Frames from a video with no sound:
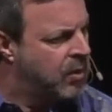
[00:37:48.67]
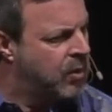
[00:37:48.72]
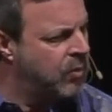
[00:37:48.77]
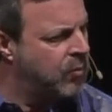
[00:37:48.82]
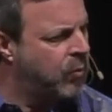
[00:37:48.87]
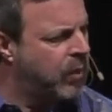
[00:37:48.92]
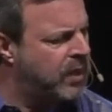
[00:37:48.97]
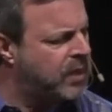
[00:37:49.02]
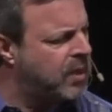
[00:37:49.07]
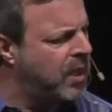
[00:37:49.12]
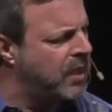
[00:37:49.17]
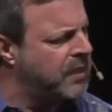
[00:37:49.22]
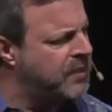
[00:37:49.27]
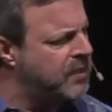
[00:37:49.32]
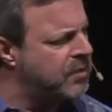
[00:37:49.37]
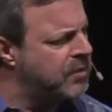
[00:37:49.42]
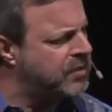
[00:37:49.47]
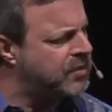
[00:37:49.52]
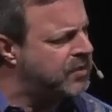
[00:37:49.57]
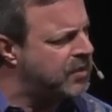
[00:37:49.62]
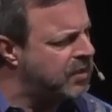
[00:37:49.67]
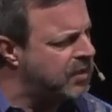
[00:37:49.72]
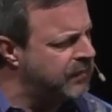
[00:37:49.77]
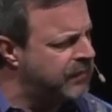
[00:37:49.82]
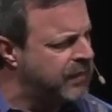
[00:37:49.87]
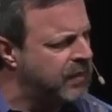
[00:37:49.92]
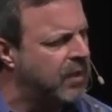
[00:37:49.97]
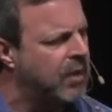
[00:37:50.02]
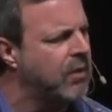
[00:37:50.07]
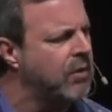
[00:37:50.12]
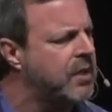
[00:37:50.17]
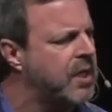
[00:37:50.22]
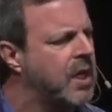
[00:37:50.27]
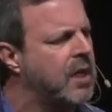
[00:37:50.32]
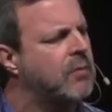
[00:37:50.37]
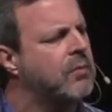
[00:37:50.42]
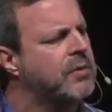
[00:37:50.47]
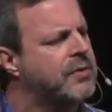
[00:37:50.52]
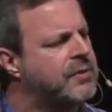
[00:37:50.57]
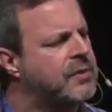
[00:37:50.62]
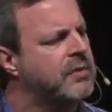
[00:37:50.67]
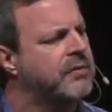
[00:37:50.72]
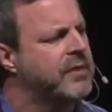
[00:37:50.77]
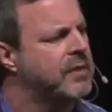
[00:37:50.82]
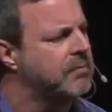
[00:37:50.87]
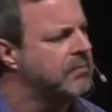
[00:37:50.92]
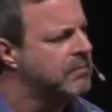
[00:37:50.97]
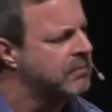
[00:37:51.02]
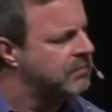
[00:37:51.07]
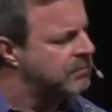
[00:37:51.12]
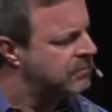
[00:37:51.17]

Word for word: Who, what God do you serve? Okay, we'll serve him.